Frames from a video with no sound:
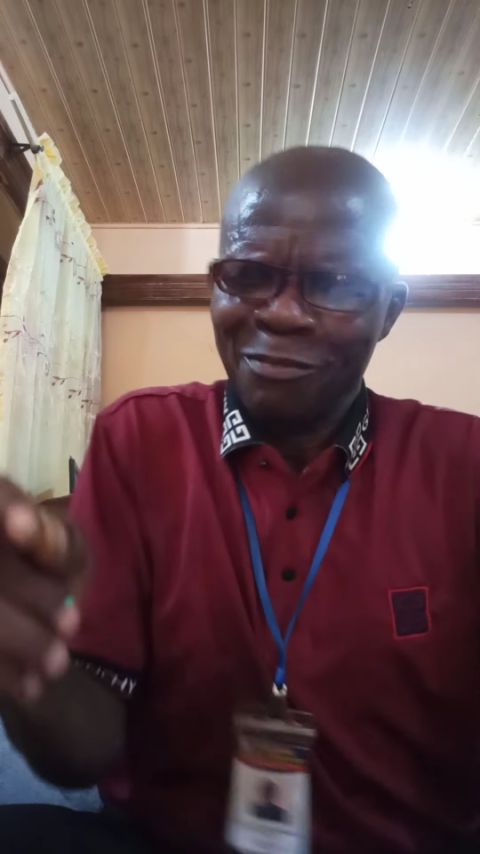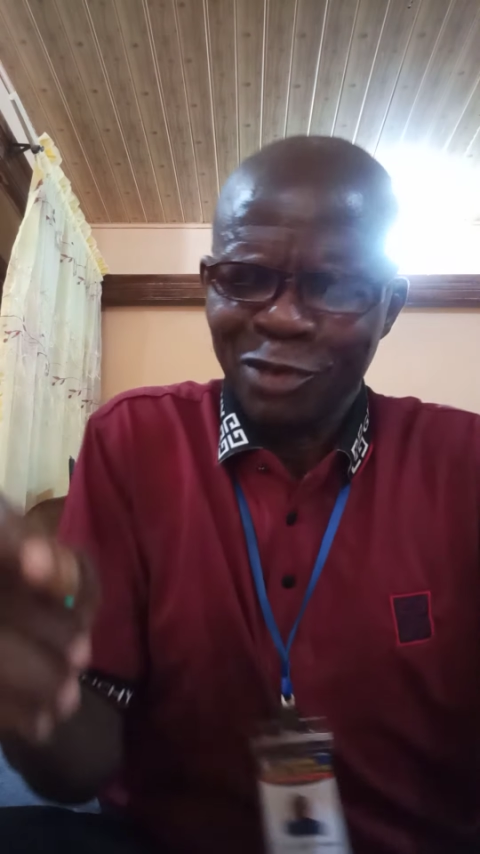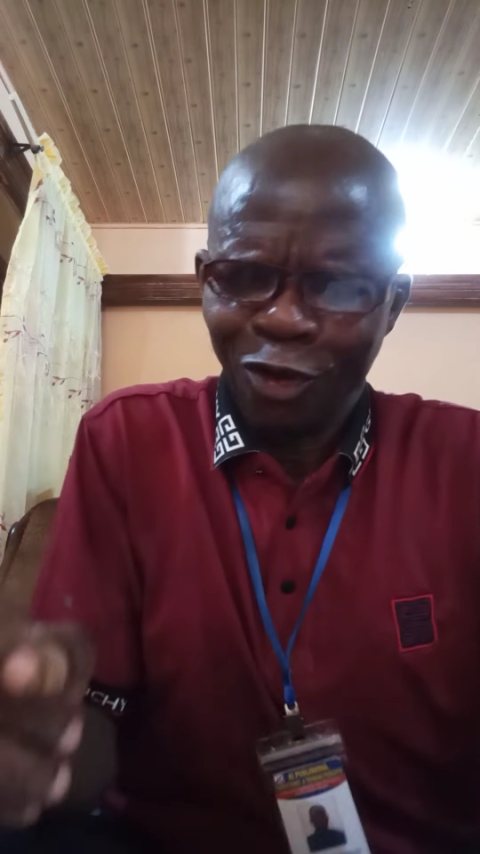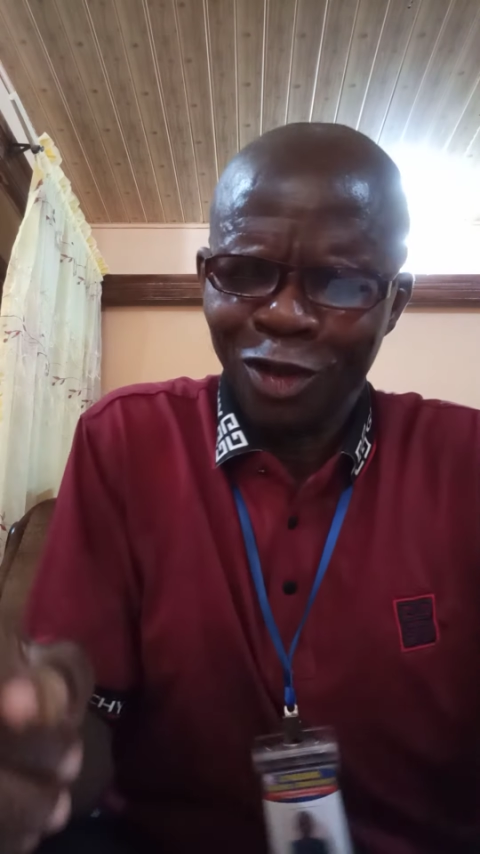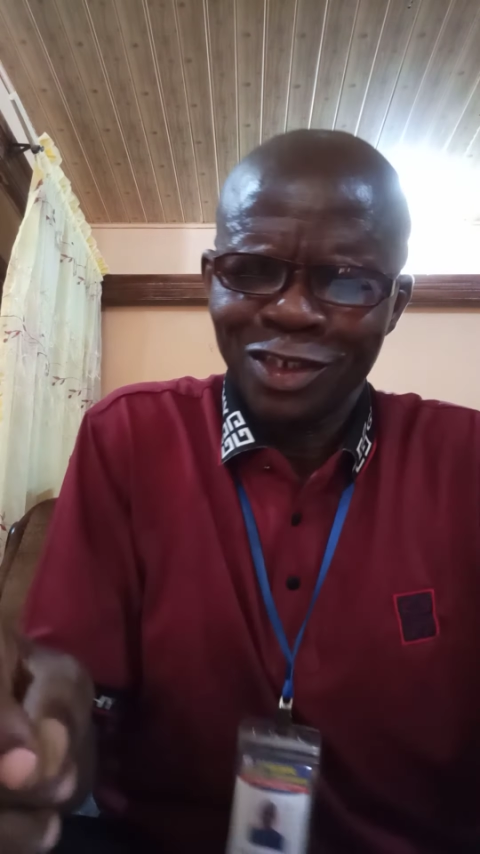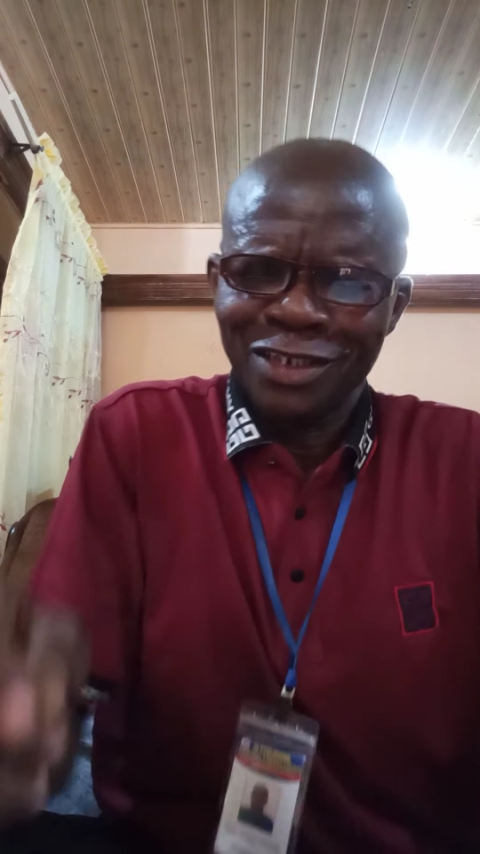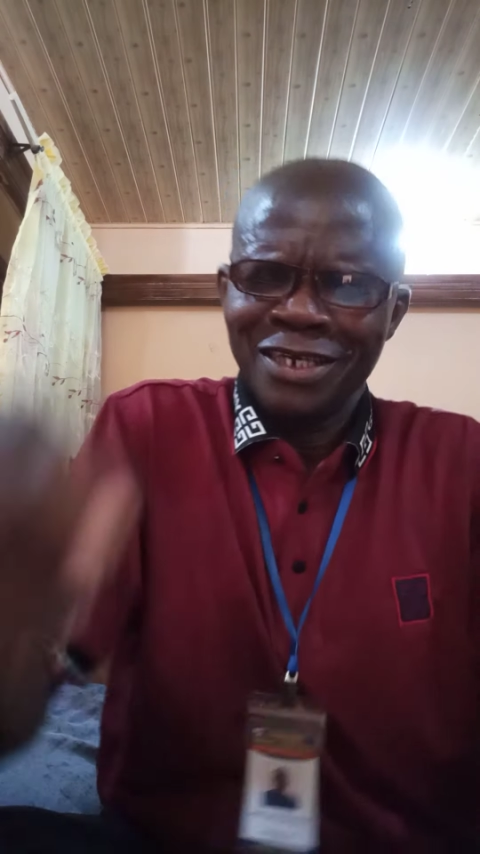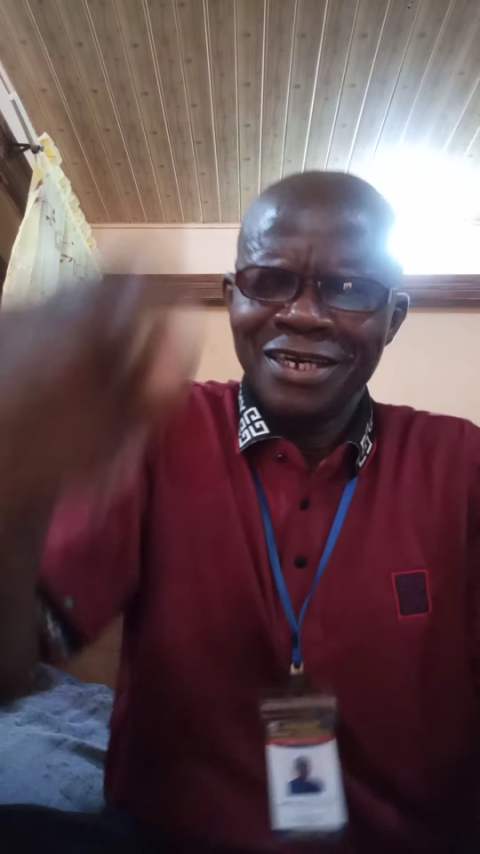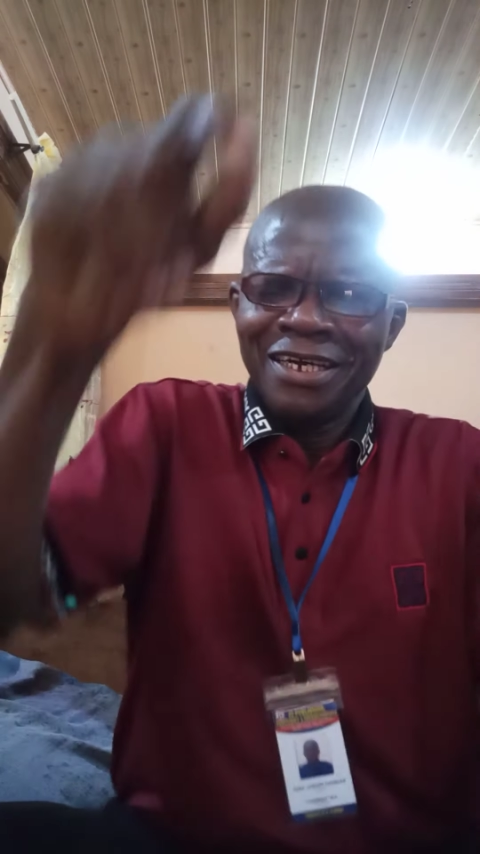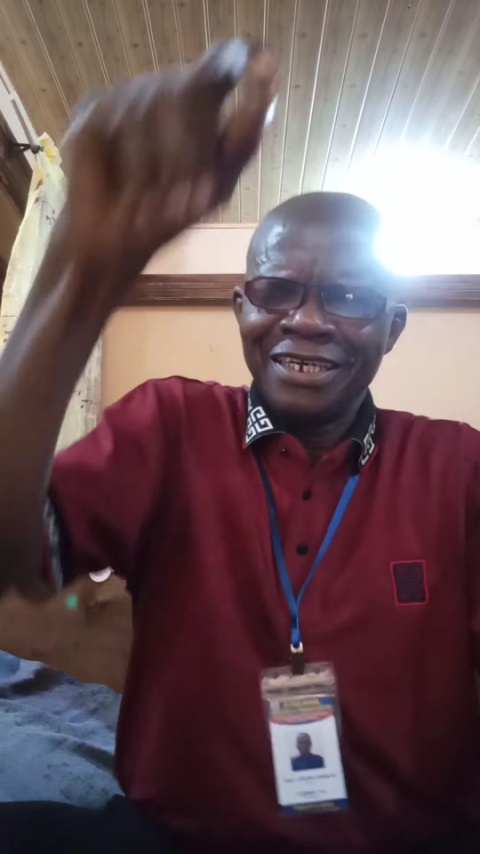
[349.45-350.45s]
because
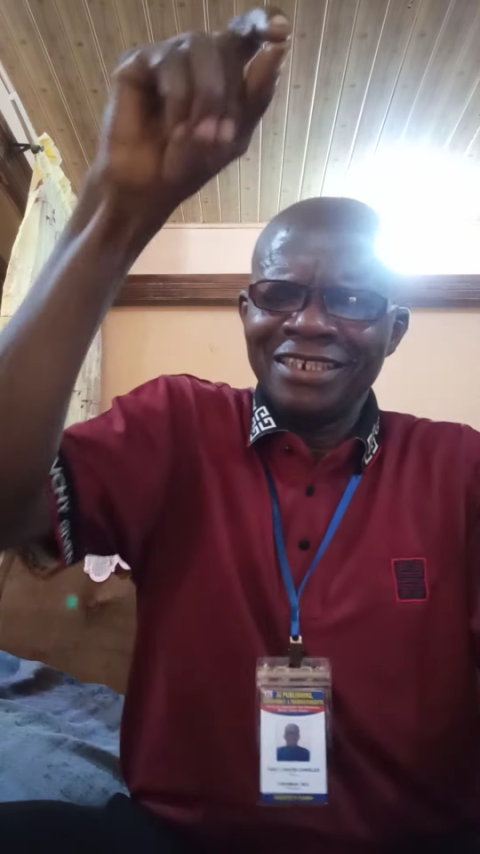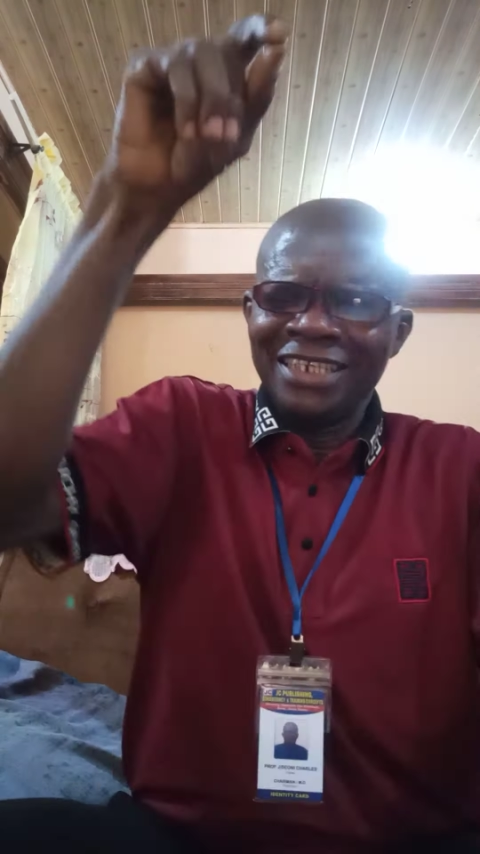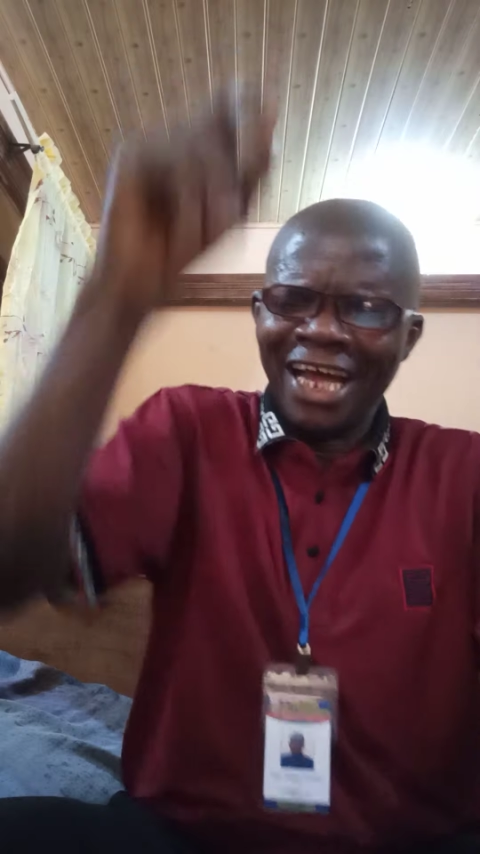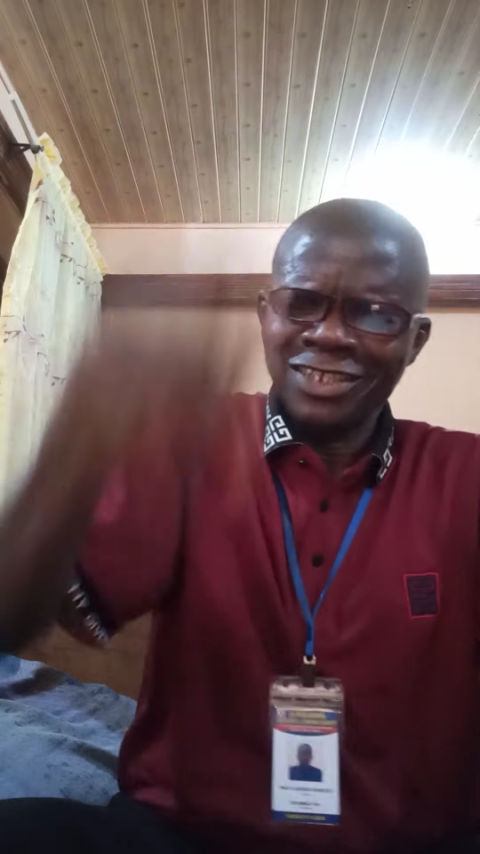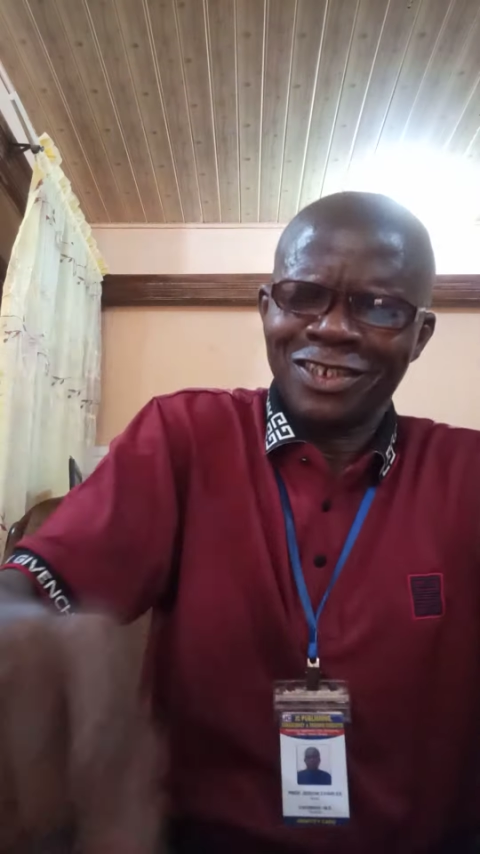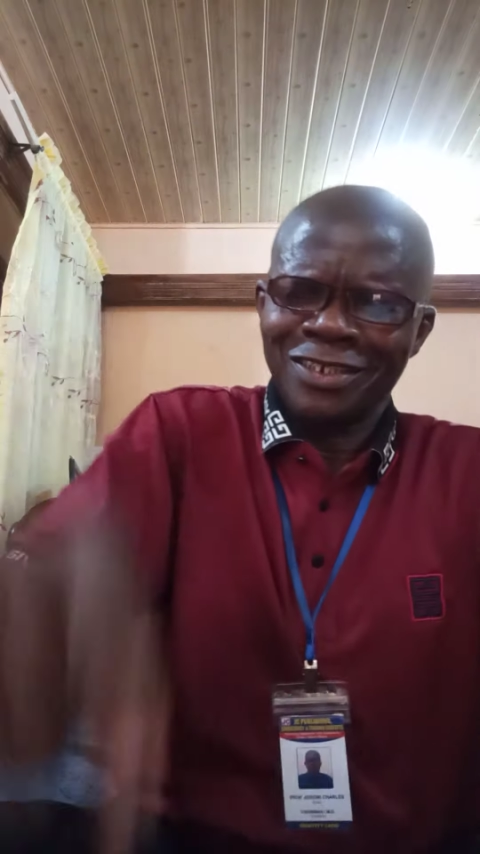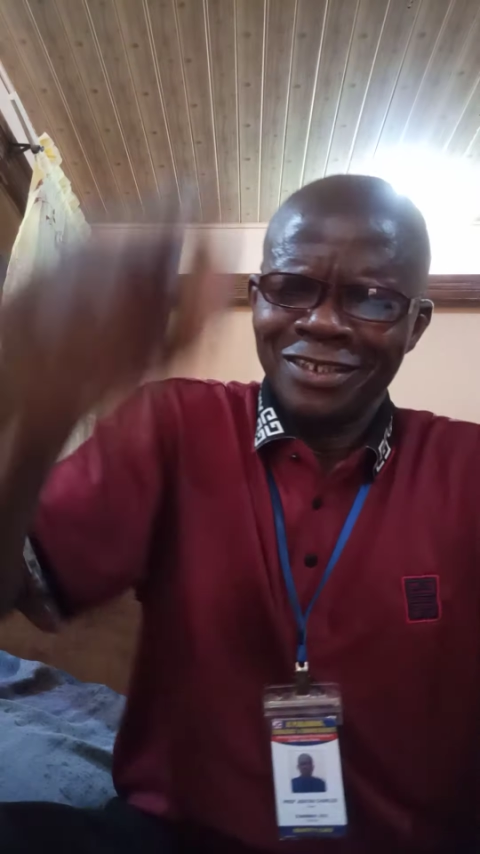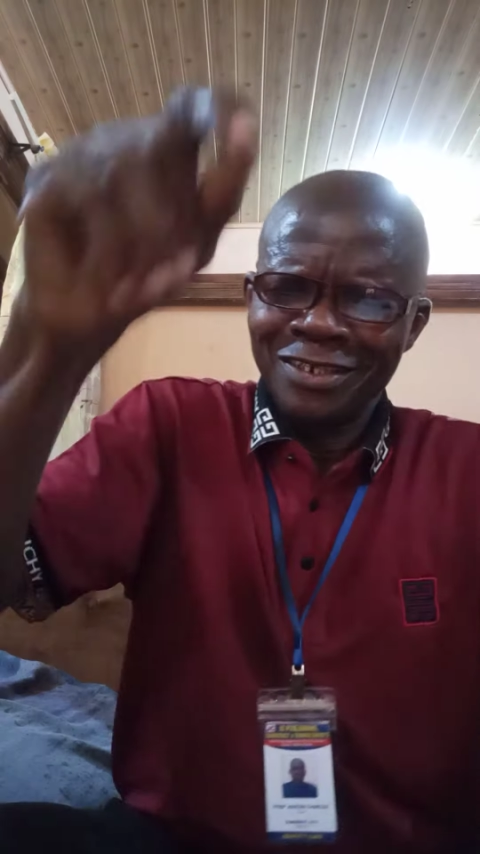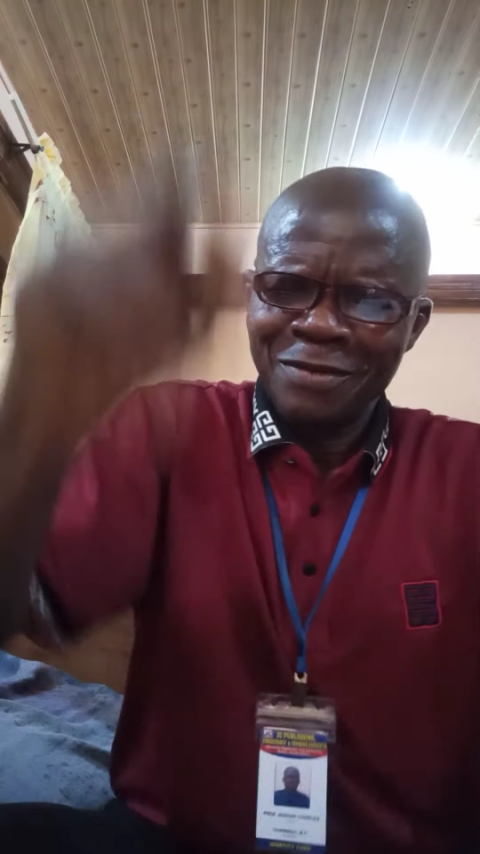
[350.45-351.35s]
that